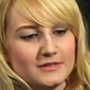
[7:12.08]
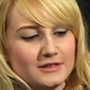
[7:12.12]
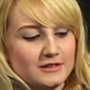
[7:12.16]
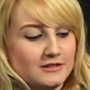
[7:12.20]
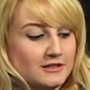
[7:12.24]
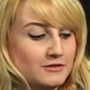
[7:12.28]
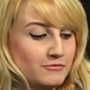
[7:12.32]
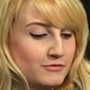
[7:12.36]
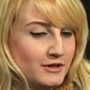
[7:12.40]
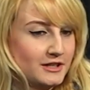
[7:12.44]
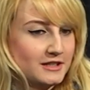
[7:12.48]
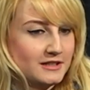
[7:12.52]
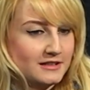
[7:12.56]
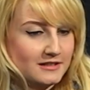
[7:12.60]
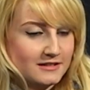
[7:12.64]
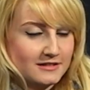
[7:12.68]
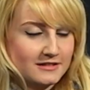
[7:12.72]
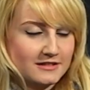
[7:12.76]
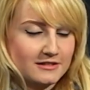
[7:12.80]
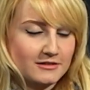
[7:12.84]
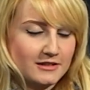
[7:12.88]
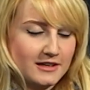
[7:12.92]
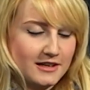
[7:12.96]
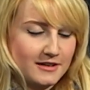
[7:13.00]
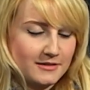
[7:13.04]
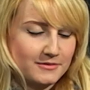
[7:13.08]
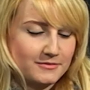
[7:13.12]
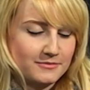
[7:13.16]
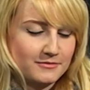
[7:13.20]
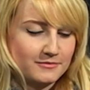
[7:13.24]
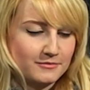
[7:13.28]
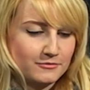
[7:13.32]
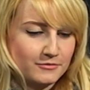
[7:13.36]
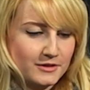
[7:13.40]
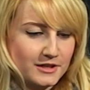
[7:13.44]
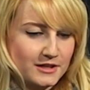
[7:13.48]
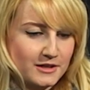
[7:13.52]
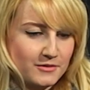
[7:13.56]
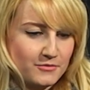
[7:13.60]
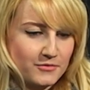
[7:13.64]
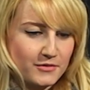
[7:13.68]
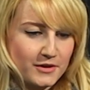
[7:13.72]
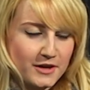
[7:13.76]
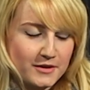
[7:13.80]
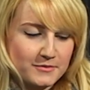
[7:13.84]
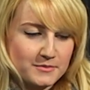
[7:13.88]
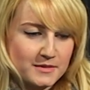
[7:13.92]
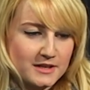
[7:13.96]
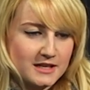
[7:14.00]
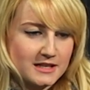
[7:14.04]
written in
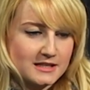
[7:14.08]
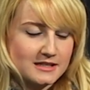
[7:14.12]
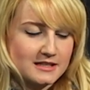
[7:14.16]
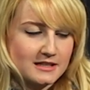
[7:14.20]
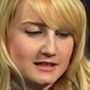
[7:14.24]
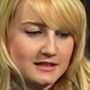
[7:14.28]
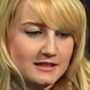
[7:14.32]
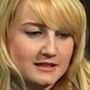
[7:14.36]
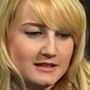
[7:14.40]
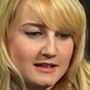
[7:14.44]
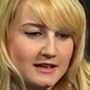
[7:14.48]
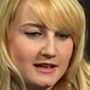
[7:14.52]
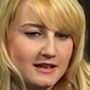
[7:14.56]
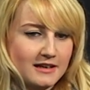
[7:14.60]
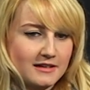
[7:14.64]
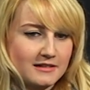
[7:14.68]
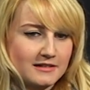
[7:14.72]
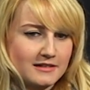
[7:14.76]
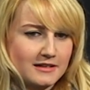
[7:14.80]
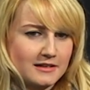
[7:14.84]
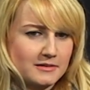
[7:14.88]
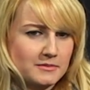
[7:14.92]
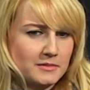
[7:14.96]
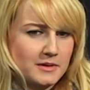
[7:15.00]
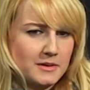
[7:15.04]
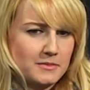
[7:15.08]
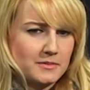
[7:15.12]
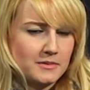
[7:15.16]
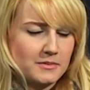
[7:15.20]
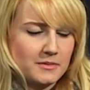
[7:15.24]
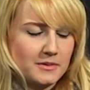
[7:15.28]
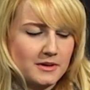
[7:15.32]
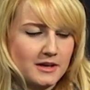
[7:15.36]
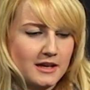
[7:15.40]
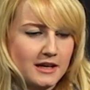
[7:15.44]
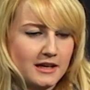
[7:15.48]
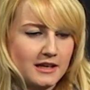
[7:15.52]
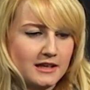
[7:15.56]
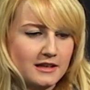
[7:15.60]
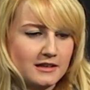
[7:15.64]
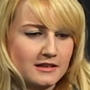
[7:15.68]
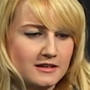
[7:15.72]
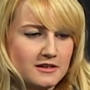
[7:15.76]
5 minutes, and people were like,